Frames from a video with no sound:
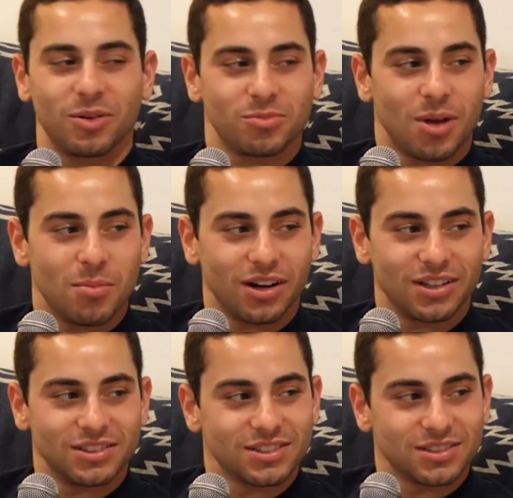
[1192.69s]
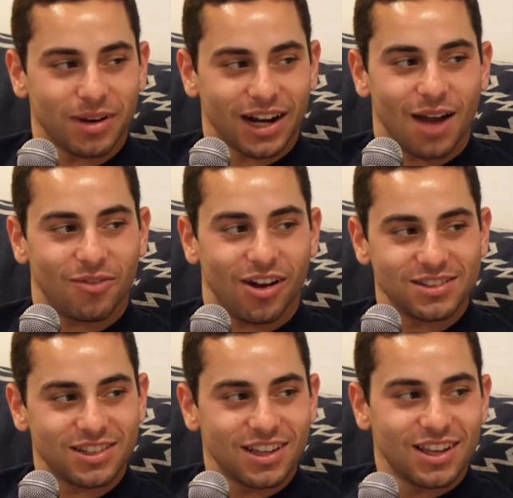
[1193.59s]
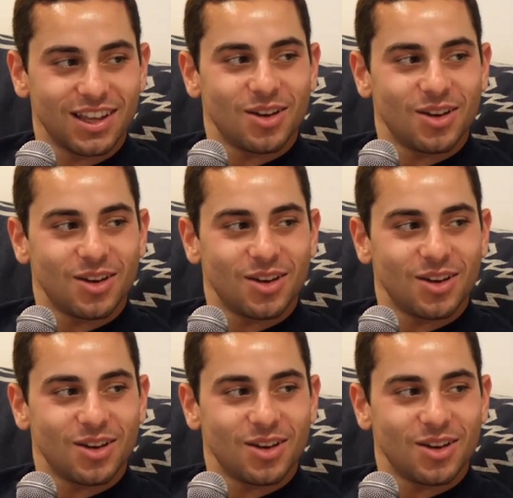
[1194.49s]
with my buddies. My guy friends. okay.